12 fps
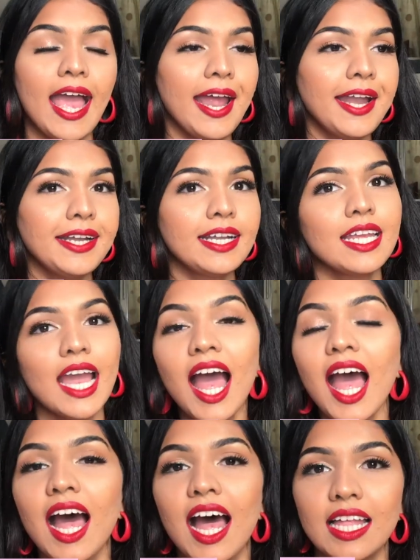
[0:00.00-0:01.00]
and
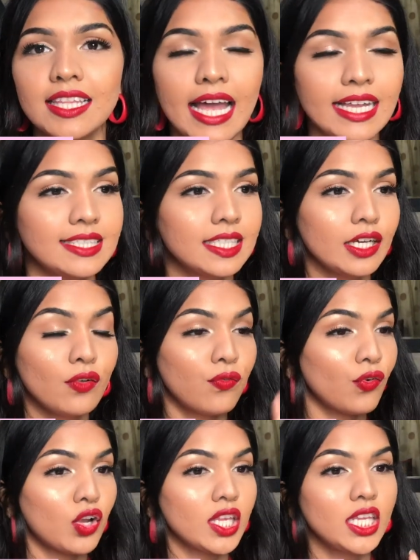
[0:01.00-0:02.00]
yeah that's it
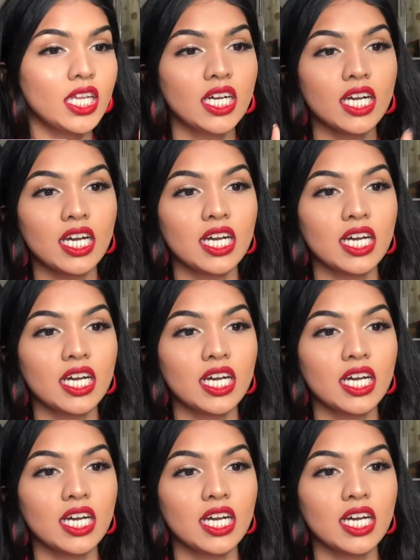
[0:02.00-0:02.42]
for the